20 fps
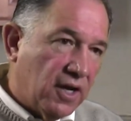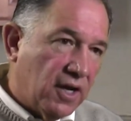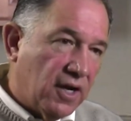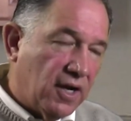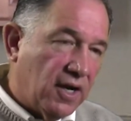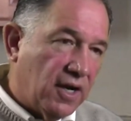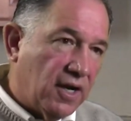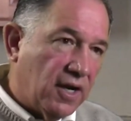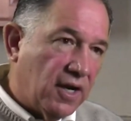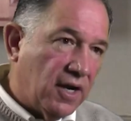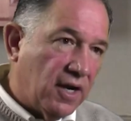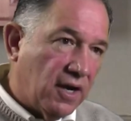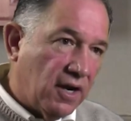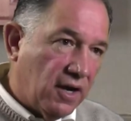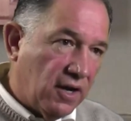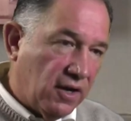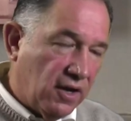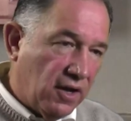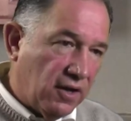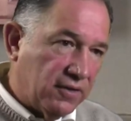uh, uh,
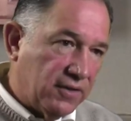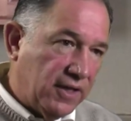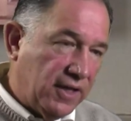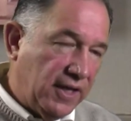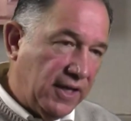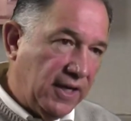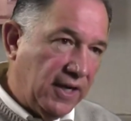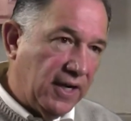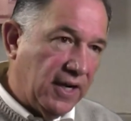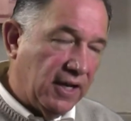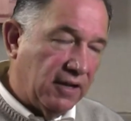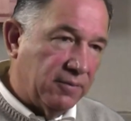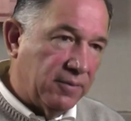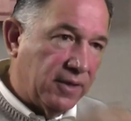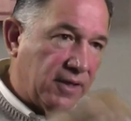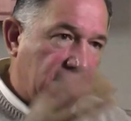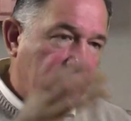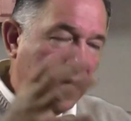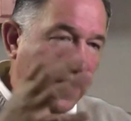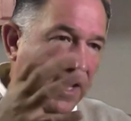along the heating element